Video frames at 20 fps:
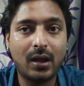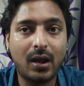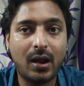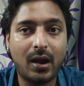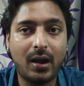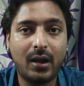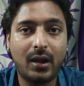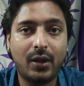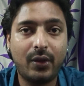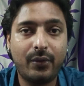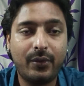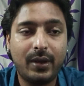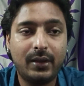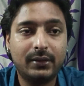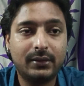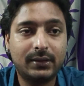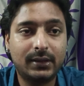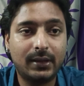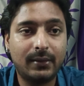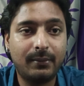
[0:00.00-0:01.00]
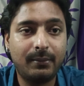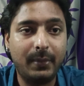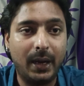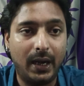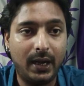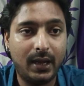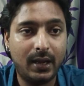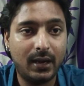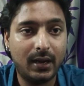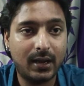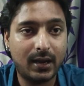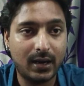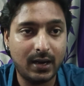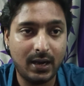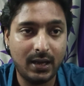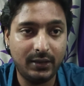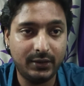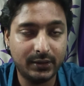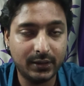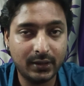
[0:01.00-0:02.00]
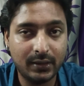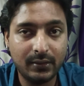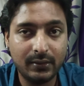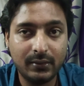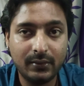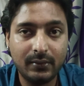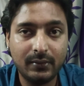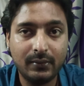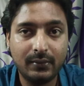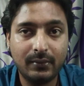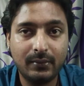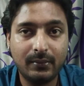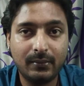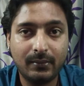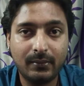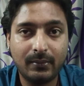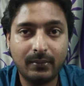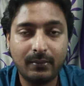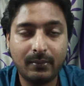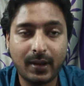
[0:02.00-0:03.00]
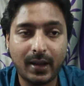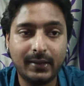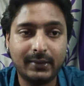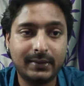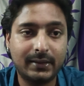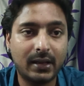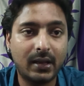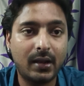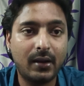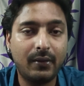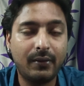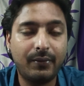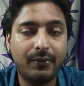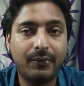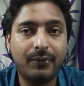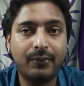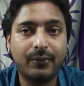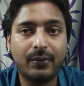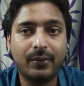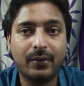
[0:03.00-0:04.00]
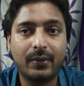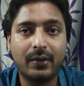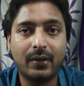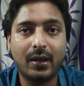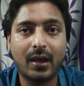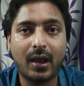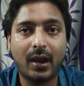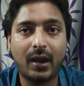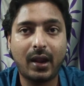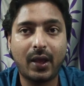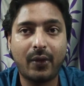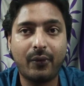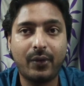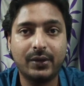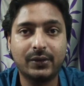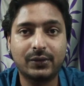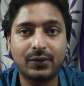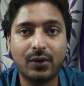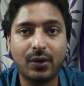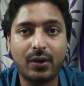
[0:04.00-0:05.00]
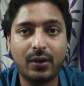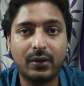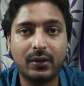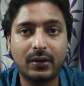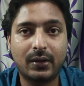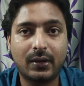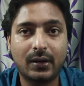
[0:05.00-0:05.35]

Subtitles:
underwent some medical condition myself, and I was not